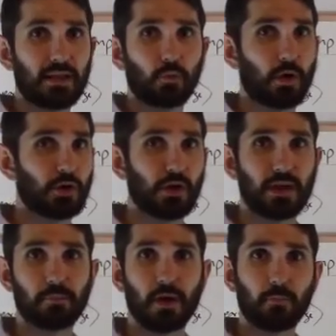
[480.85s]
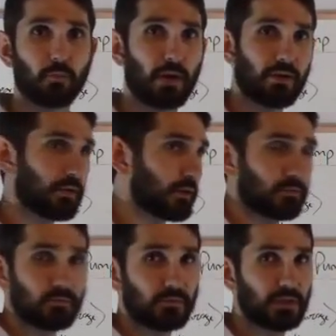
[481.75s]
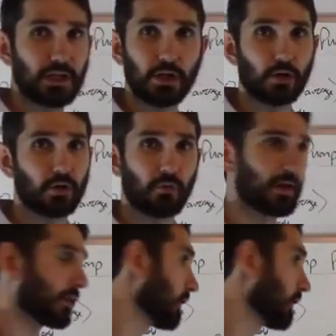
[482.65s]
to run your heat pump around the year and around the